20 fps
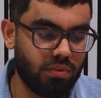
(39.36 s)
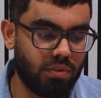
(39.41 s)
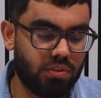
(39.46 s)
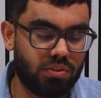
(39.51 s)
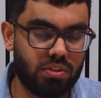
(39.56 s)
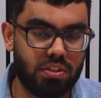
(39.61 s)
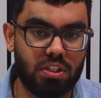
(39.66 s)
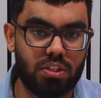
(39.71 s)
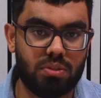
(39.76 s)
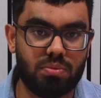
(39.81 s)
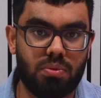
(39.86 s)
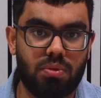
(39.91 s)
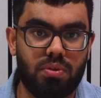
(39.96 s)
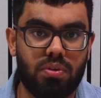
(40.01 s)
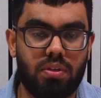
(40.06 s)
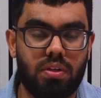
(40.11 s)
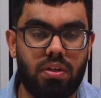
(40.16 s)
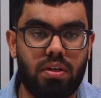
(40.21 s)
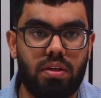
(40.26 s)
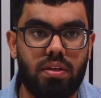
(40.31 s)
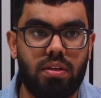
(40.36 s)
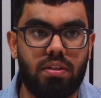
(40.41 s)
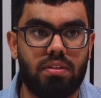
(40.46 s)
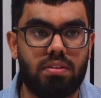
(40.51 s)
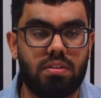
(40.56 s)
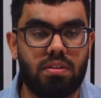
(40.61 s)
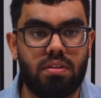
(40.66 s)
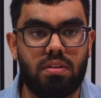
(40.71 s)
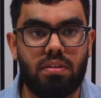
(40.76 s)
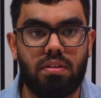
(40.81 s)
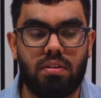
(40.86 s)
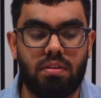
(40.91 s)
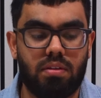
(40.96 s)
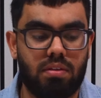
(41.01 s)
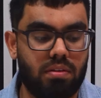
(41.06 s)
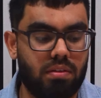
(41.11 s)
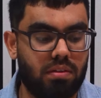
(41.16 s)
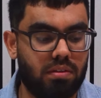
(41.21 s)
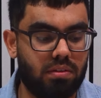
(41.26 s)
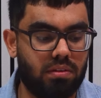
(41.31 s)
So this one is,
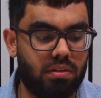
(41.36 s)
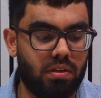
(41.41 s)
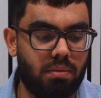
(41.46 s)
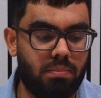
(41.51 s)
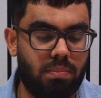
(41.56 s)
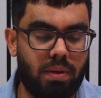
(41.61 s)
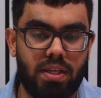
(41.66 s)
the